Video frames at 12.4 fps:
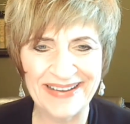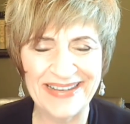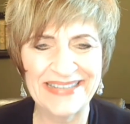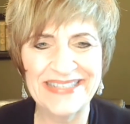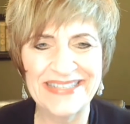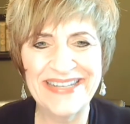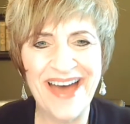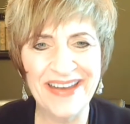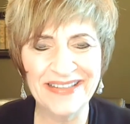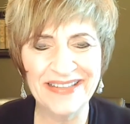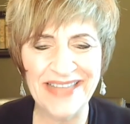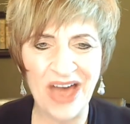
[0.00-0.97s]
It's not
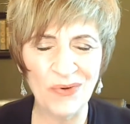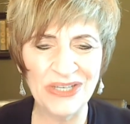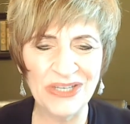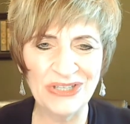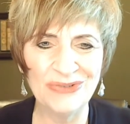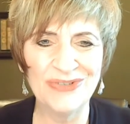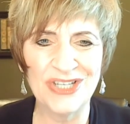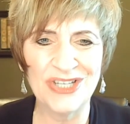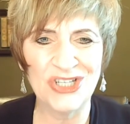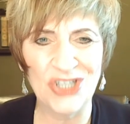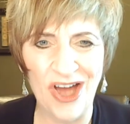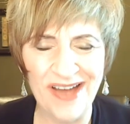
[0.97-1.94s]
allowing you to
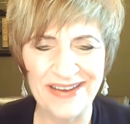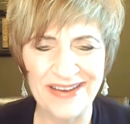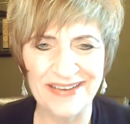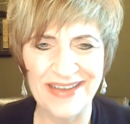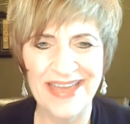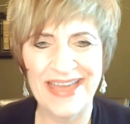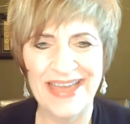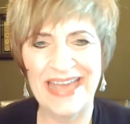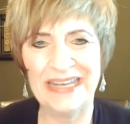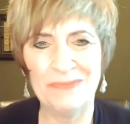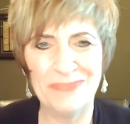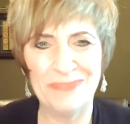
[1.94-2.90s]
shine
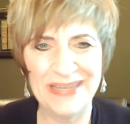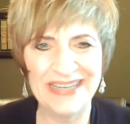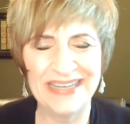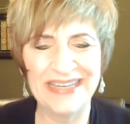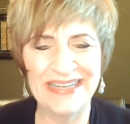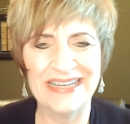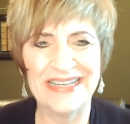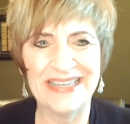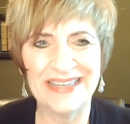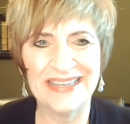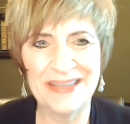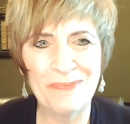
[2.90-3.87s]
and be
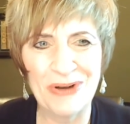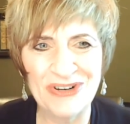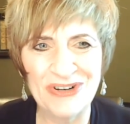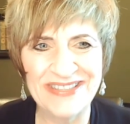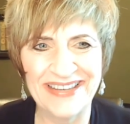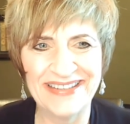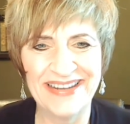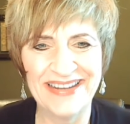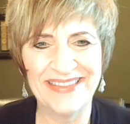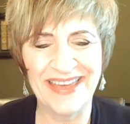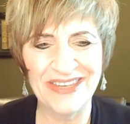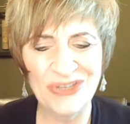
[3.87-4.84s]
the person
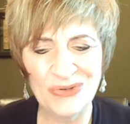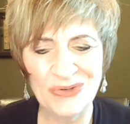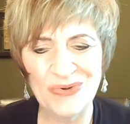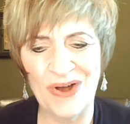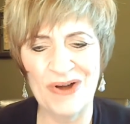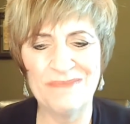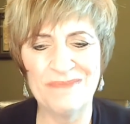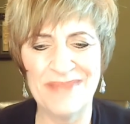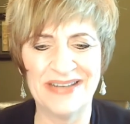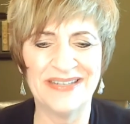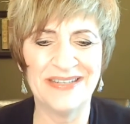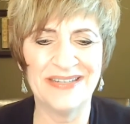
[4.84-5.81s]
that you are
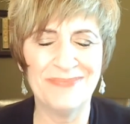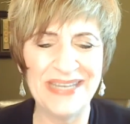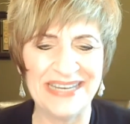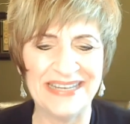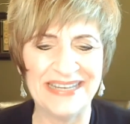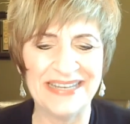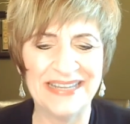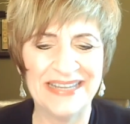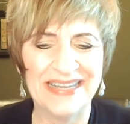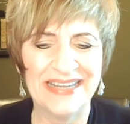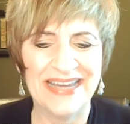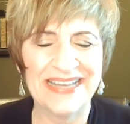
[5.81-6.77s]
meant to be.
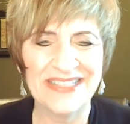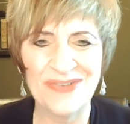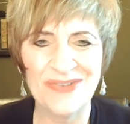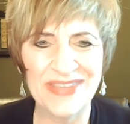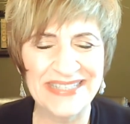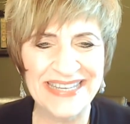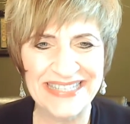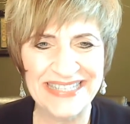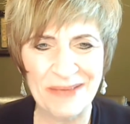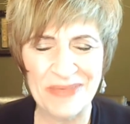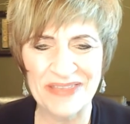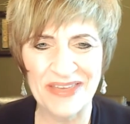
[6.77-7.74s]
So this is
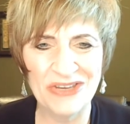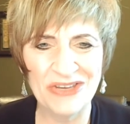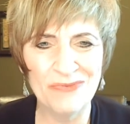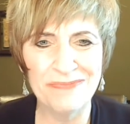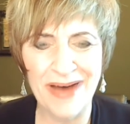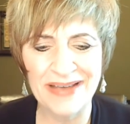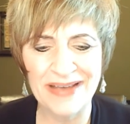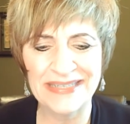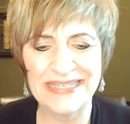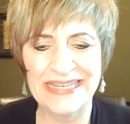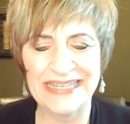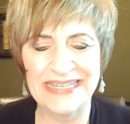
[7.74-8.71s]
something that you must
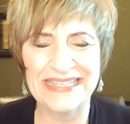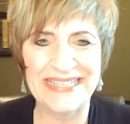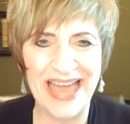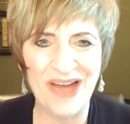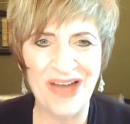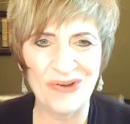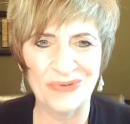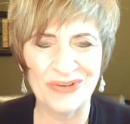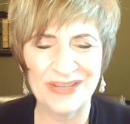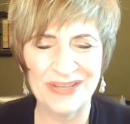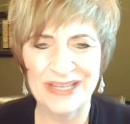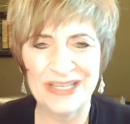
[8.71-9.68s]
get down.
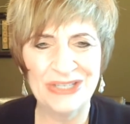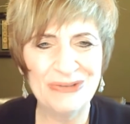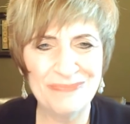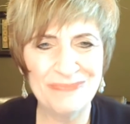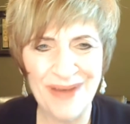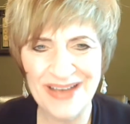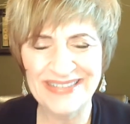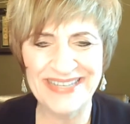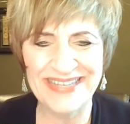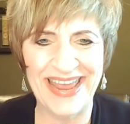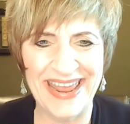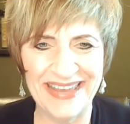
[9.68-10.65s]
You must
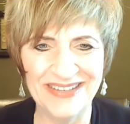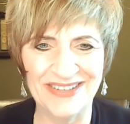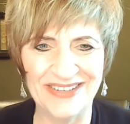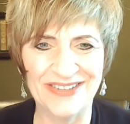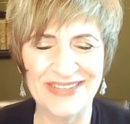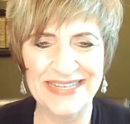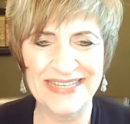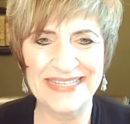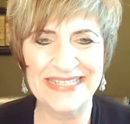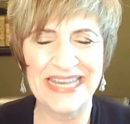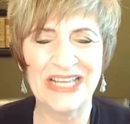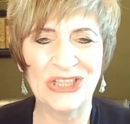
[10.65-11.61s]
handle
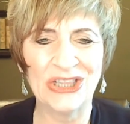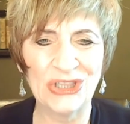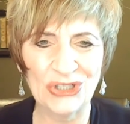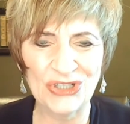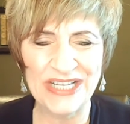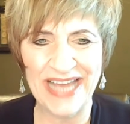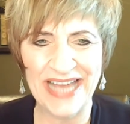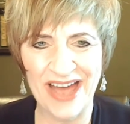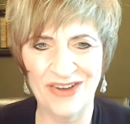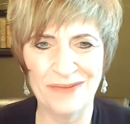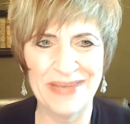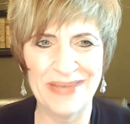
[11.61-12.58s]
this learning how
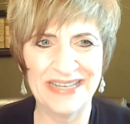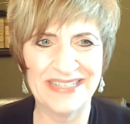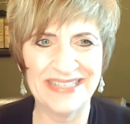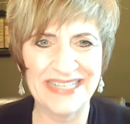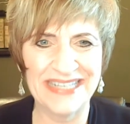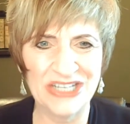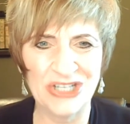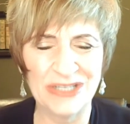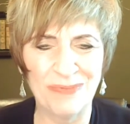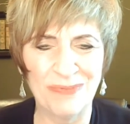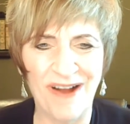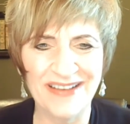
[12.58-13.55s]
to make decisions
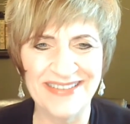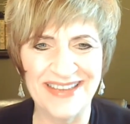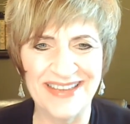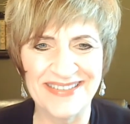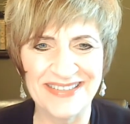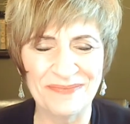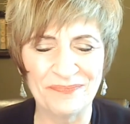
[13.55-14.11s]
process.